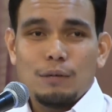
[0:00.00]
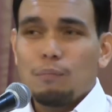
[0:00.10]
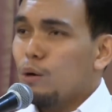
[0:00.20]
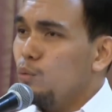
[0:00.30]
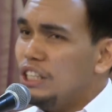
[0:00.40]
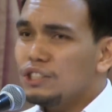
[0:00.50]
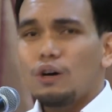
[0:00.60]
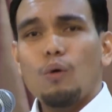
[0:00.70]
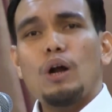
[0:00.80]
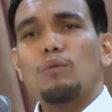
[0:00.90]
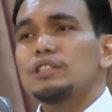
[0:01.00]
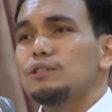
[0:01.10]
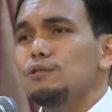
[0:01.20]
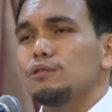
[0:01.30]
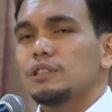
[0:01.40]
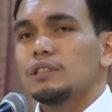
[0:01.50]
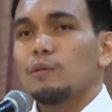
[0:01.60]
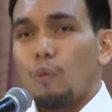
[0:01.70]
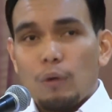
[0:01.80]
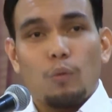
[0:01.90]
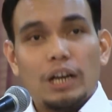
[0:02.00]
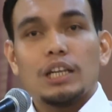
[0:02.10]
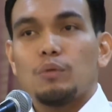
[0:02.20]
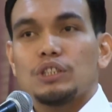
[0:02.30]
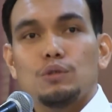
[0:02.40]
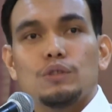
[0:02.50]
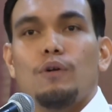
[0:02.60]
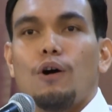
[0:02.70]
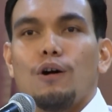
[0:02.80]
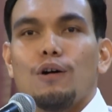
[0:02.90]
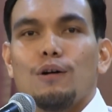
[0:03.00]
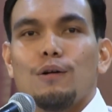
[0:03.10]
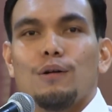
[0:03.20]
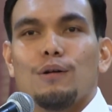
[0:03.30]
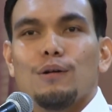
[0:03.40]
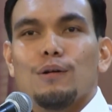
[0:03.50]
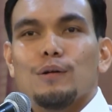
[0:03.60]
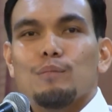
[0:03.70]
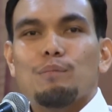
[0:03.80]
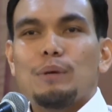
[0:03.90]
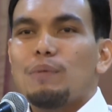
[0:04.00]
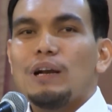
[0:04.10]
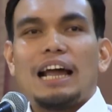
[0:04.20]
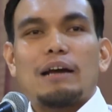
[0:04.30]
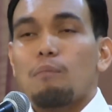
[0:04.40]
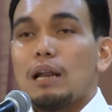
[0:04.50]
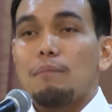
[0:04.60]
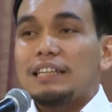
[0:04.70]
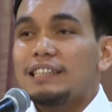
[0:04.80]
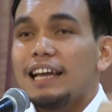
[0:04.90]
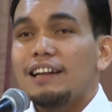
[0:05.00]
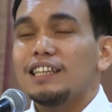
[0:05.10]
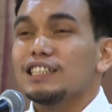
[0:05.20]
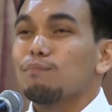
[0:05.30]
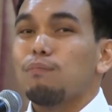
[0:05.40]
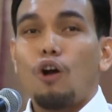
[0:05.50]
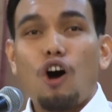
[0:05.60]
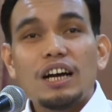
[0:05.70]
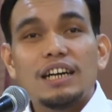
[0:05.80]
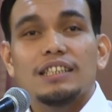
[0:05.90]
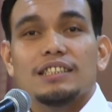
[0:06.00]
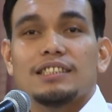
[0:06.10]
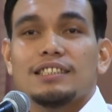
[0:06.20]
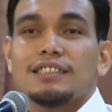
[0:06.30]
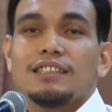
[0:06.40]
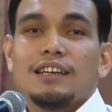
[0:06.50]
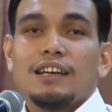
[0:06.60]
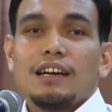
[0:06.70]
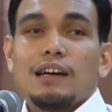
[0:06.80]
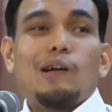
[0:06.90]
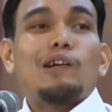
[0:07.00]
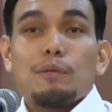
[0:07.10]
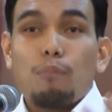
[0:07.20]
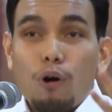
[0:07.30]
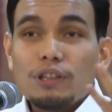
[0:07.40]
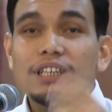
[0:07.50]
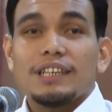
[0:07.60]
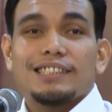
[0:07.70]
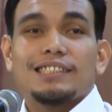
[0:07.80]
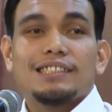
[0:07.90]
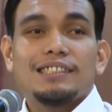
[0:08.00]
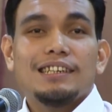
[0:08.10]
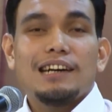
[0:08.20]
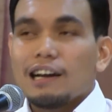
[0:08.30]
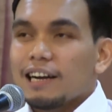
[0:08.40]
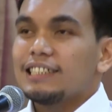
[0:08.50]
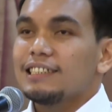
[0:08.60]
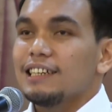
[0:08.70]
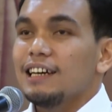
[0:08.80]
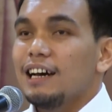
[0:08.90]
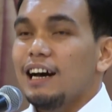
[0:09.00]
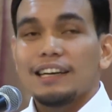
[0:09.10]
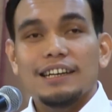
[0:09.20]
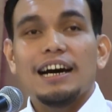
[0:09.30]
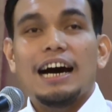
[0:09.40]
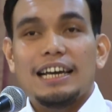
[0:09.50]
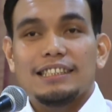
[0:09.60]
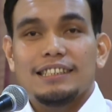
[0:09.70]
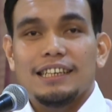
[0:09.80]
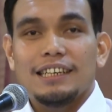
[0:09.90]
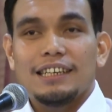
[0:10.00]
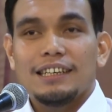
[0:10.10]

But we saw what was used, what, what it was used for. People like parliamentarians, bloggers, reporters arrested under the ISA.